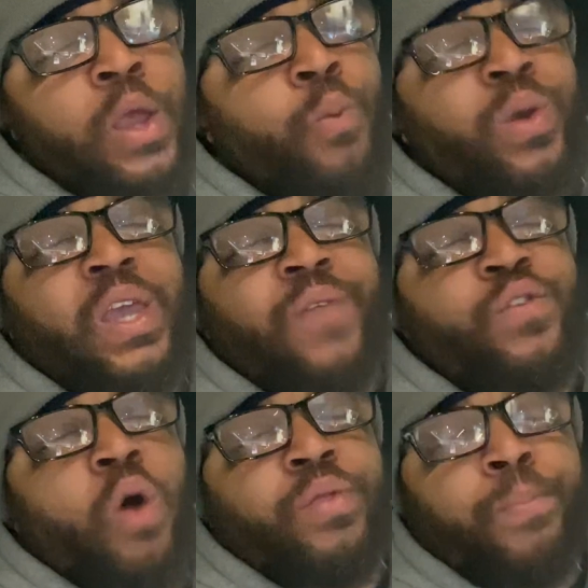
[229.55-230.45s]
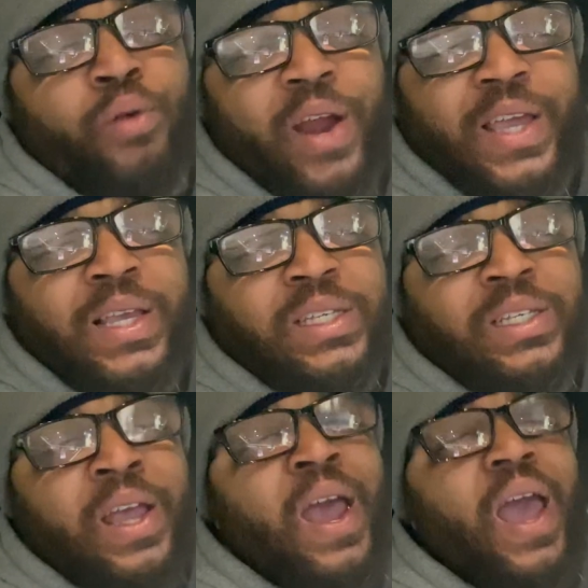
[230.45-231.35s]
We give you all the praise
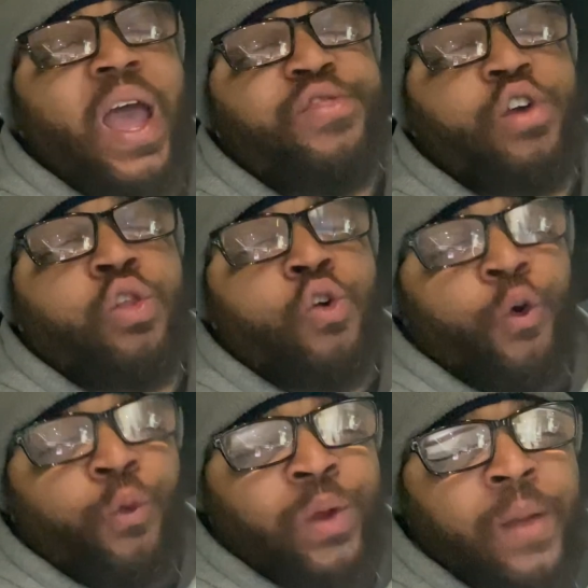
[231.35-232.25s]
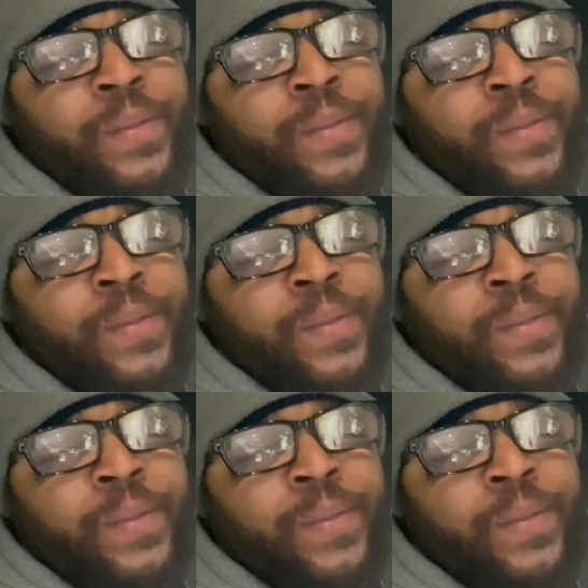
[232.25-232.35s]
and the glory.